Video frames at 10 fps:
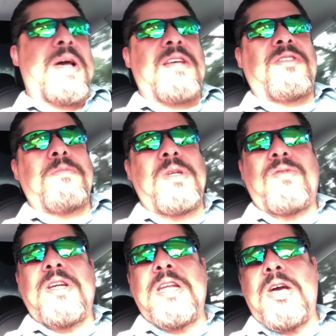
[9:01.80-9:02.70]
passing me
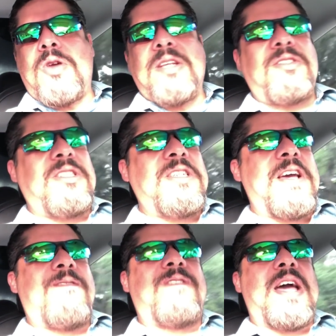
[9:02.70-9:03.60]
right now, and I see
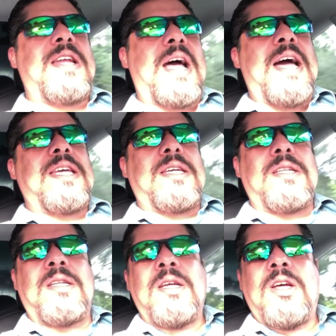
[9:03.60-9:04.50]
a van
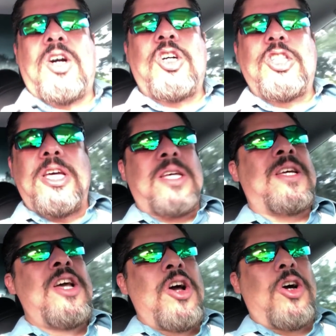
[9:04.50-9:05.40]
icon
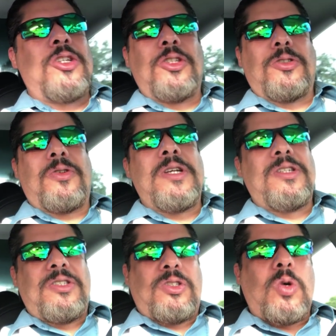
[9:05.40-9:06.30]
on the screen.
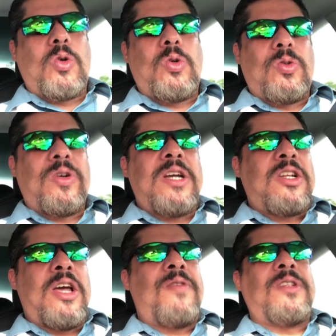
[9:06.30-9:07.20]
This is so cool, right?
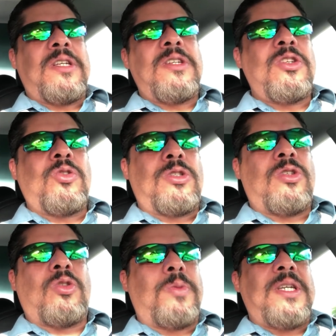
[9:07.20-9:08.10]
Everything
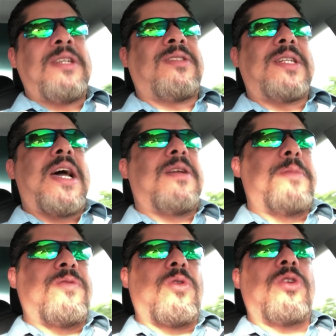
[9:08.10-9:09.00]
used to be a sedan
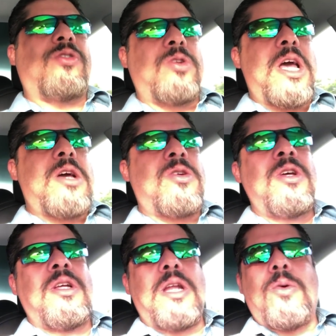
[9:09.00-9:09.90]
before, so now
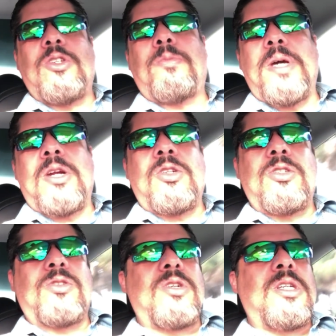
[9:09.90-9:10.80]
it's better on
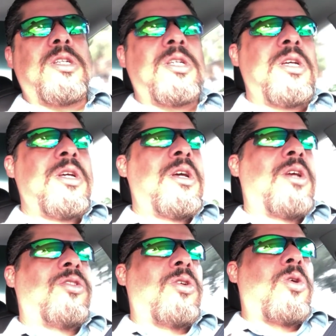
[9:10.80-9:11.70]
the screen.
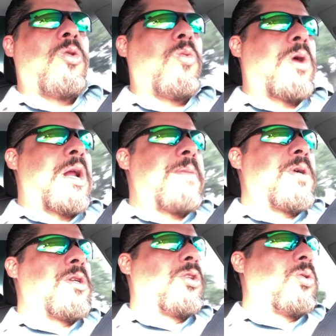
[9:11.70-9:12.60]
So what I'm
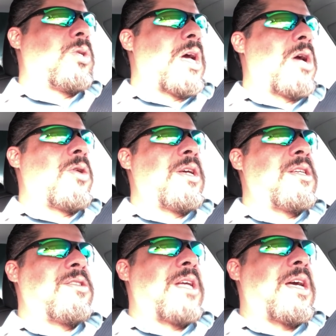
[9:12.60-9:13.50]
gonna do now
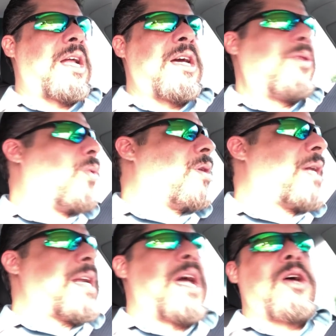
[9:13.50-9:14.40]
is that I
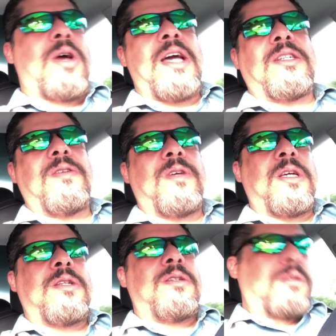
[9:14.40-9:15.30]
will now
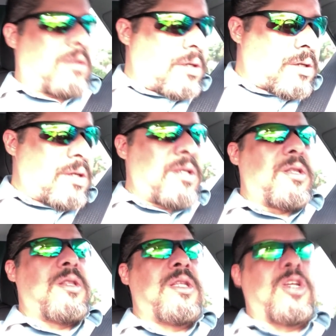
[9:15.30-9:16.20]
activate
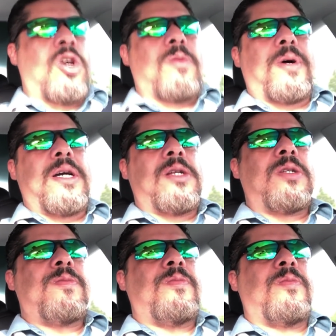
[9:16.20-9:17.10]
the autopilot,